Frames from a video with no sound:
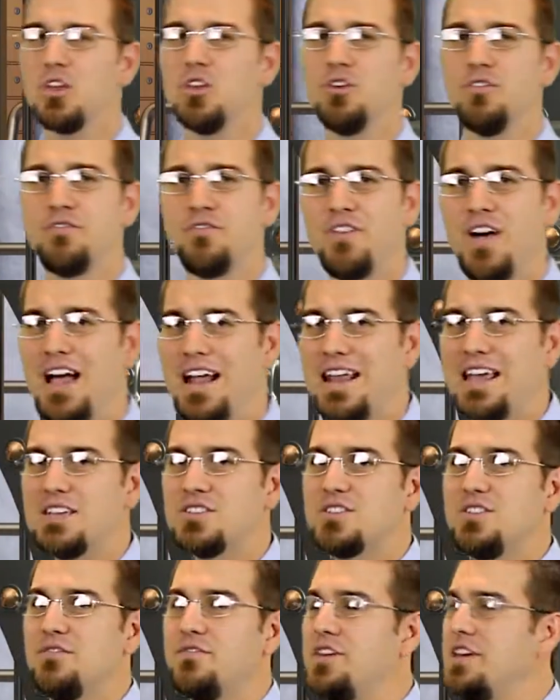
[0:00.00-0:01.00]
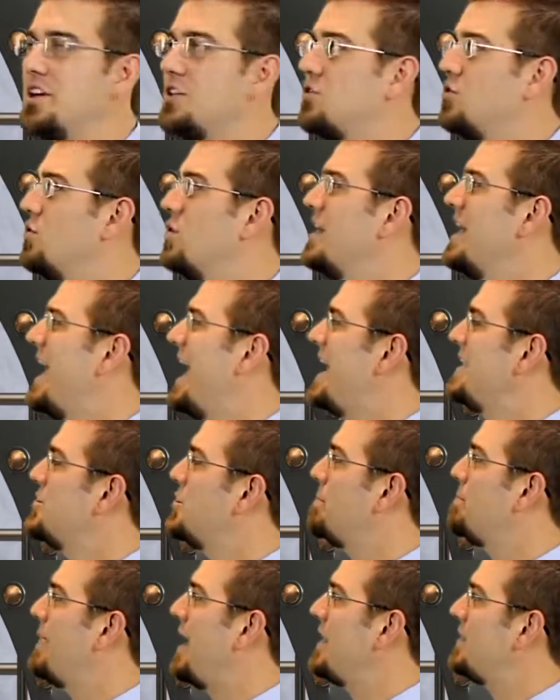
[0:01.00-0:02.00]
You finance the vehicle and
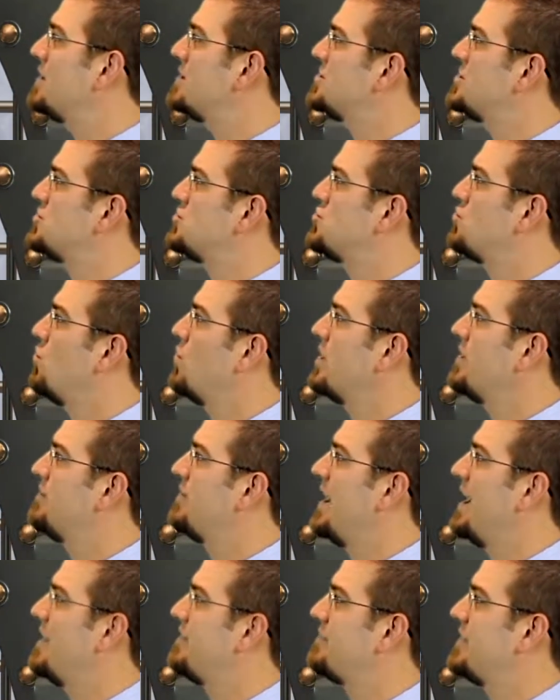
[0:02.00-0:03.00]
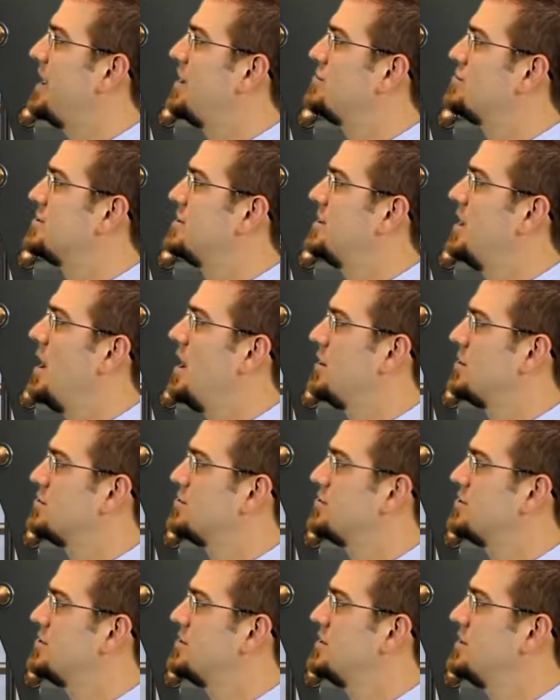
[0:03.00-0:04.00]
your balance is
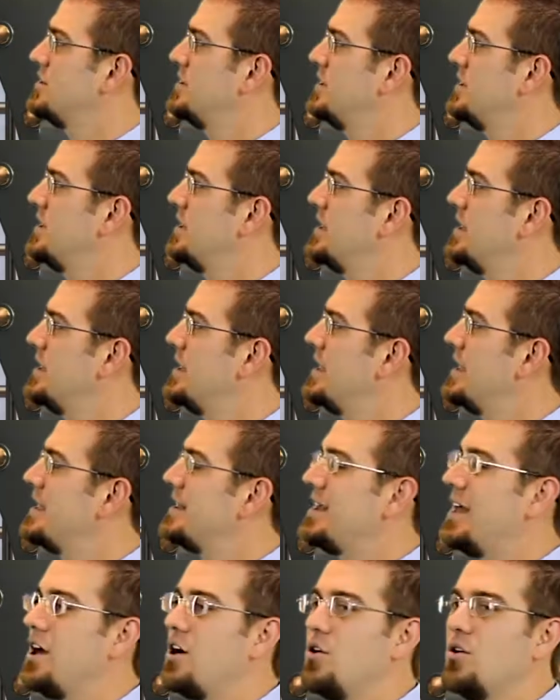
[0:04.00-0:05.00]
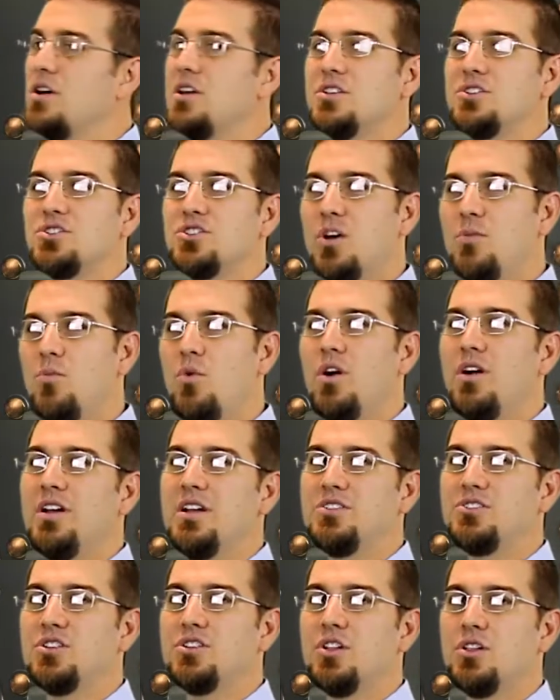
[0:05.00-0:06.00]
$25,000. Now, somewhere
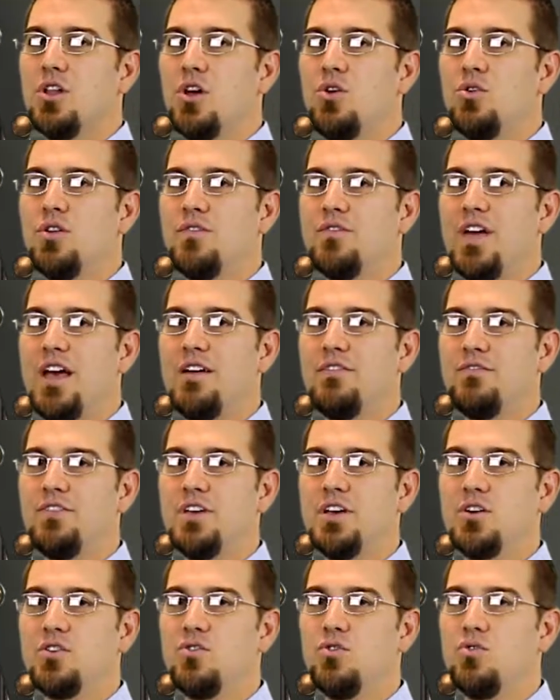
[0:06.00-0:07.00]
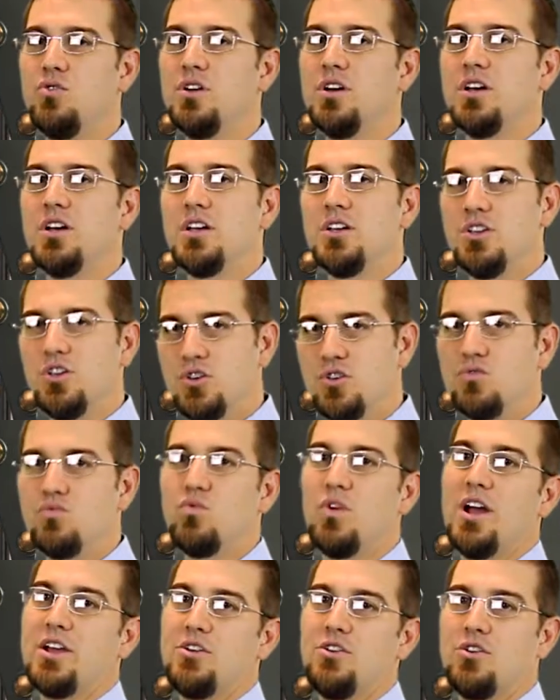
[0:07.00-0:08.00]
into the loan of that vehicle, you
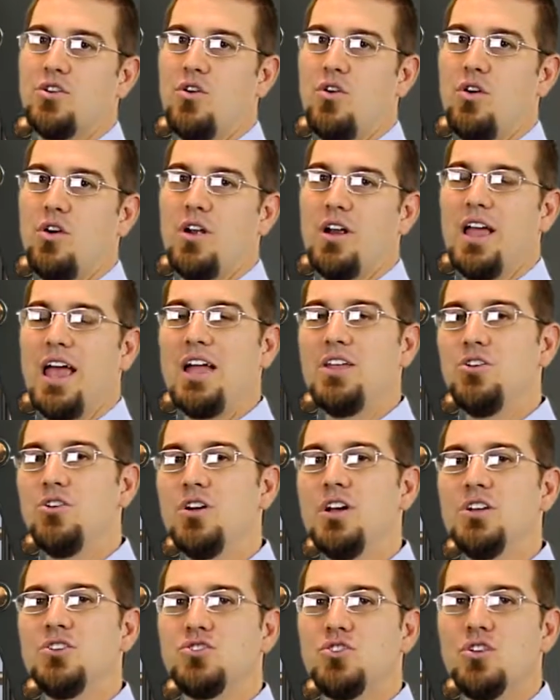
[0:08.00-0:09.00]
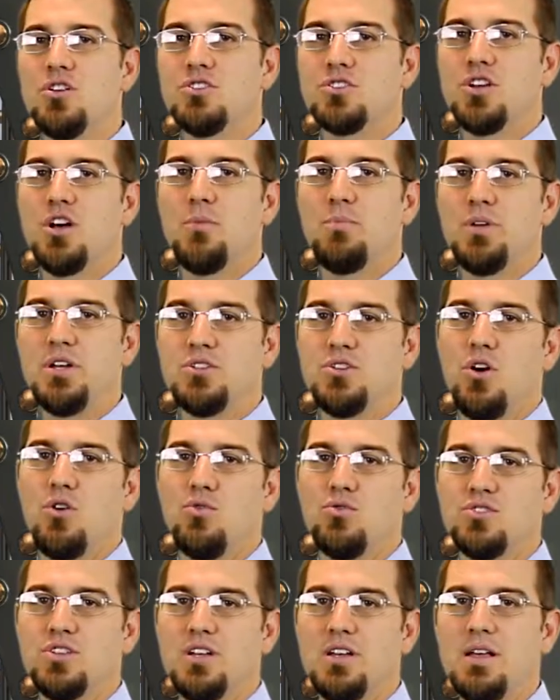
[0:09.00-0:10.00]
wreck your car and your insurance company
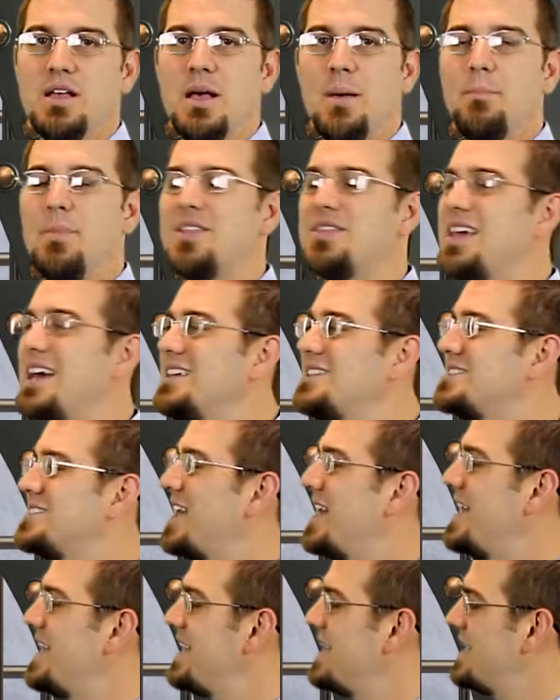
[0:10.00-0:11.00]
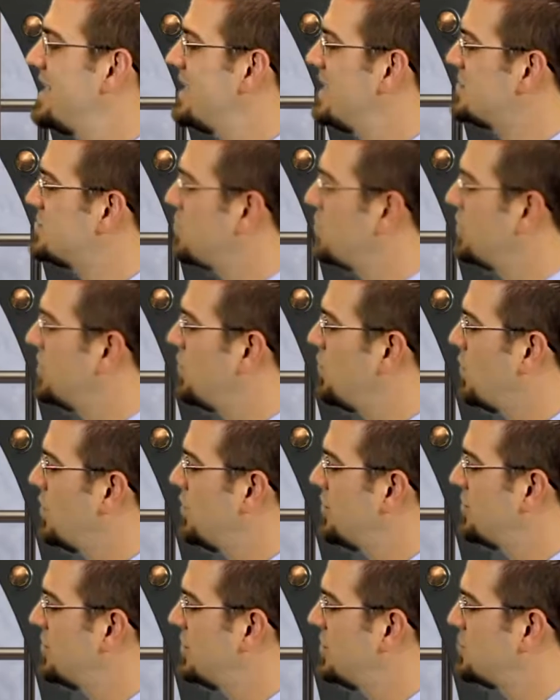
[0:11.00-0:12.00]
totals it, but they say it's only
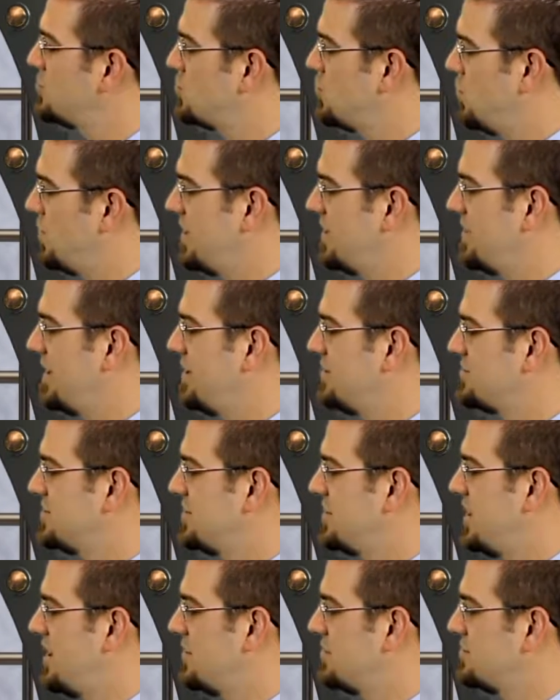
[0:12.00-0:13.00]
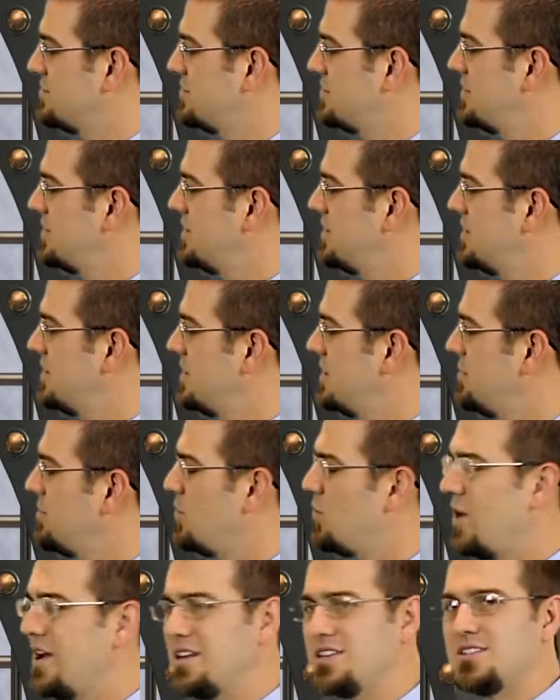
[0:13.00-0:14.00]
worth $20,000.
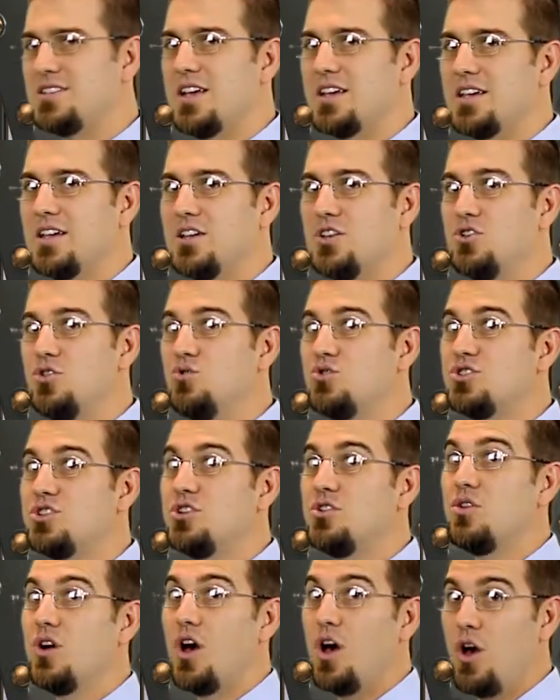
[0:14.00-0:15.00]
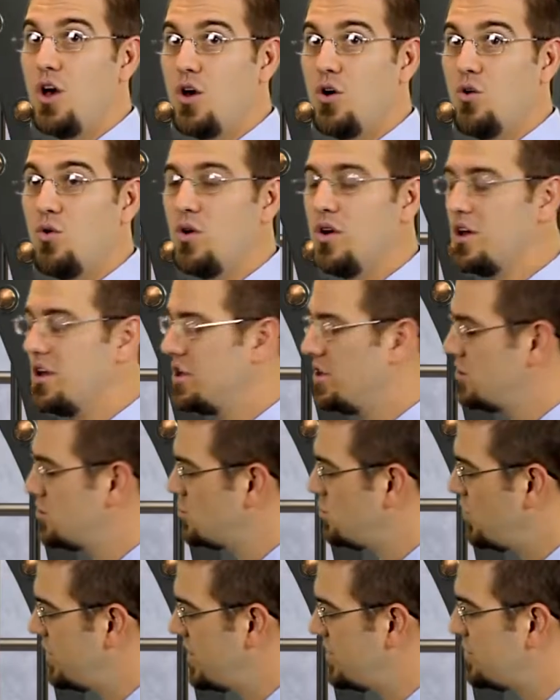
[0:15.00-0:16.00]
But wait a second, you still owe
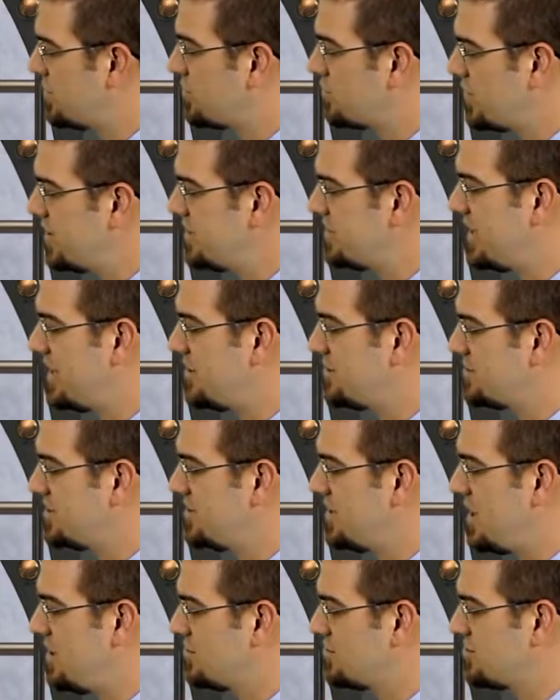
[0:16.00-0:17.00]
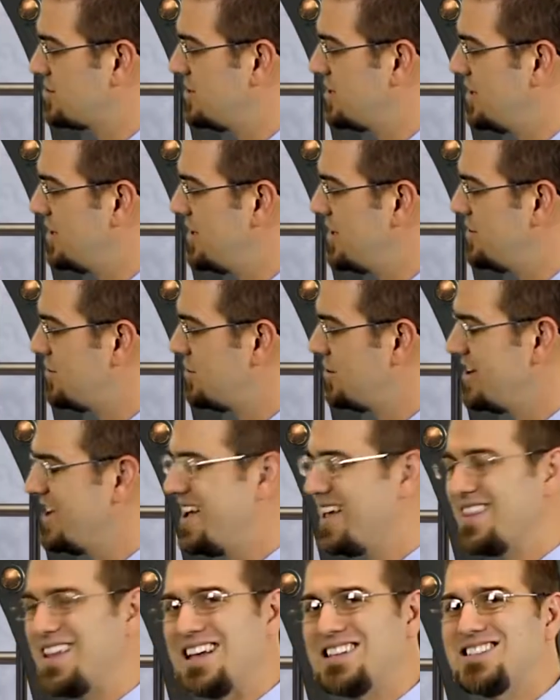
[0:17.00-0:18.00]
$23,000 to the lender.
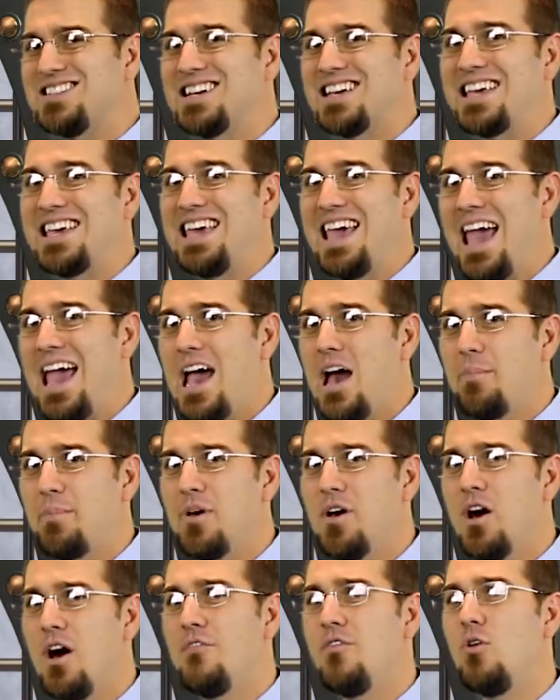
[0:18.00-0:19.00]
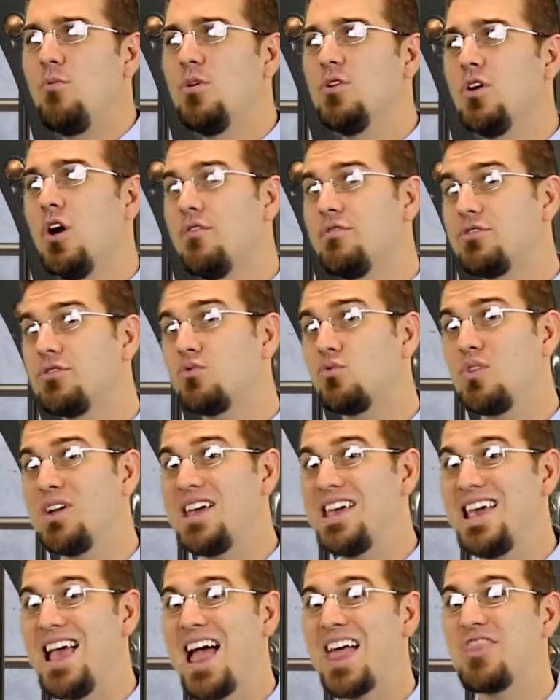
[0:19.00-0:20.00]
That's a gap of
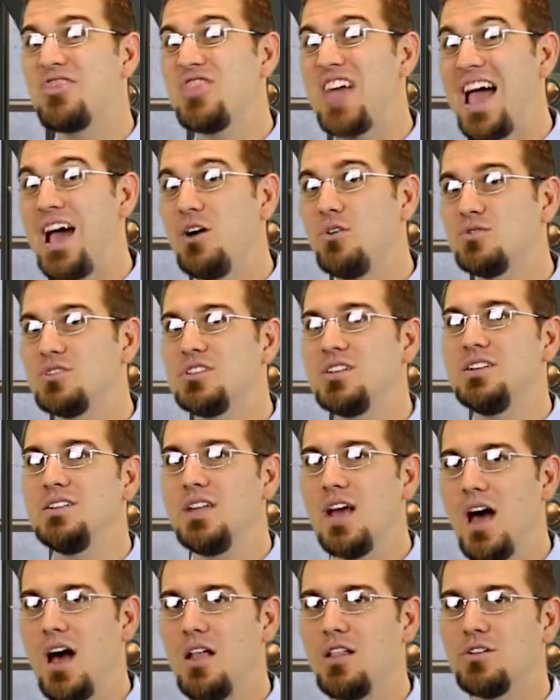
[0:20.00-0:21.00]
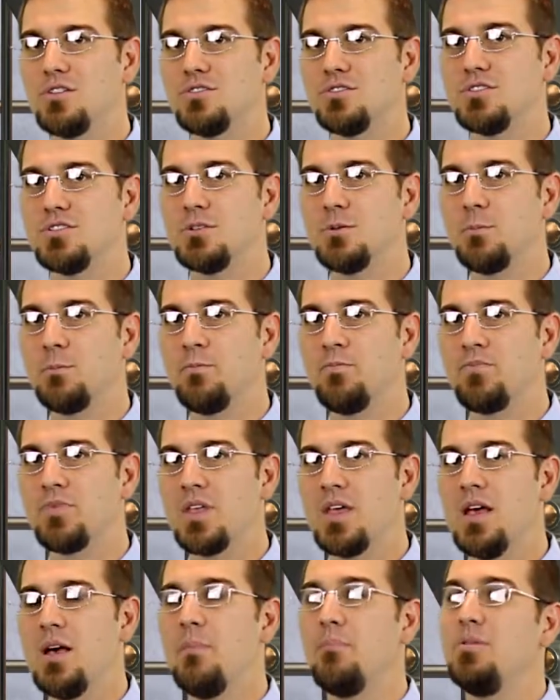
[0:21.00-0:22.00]

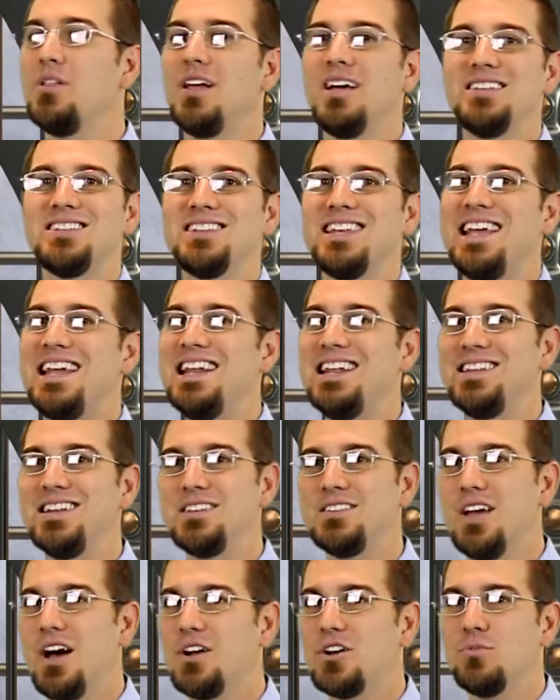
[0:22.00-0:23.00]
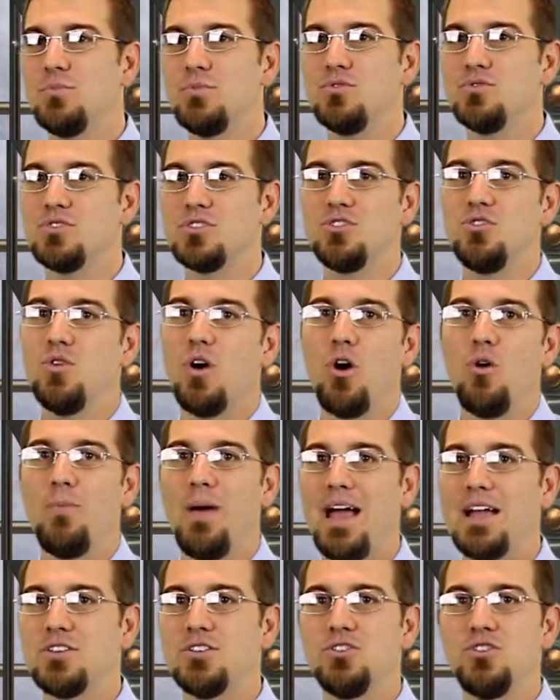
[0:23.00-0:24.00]
$3,000. Plus any deductibles you owe
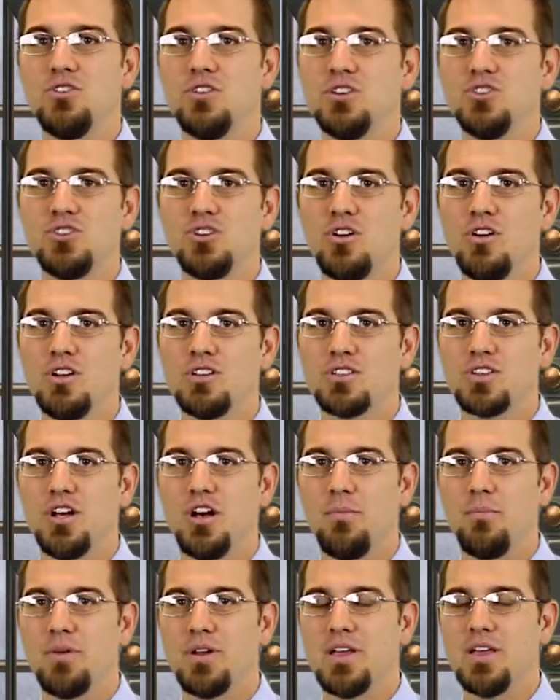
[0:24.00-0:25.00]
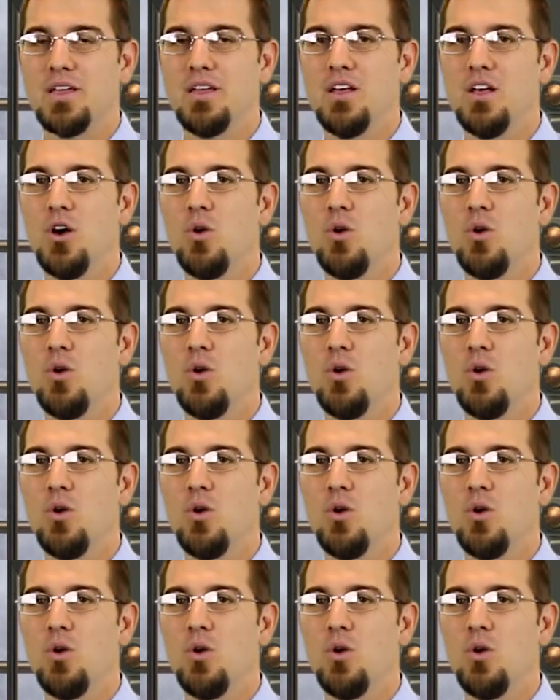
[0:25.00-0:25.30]
back to your insurance company.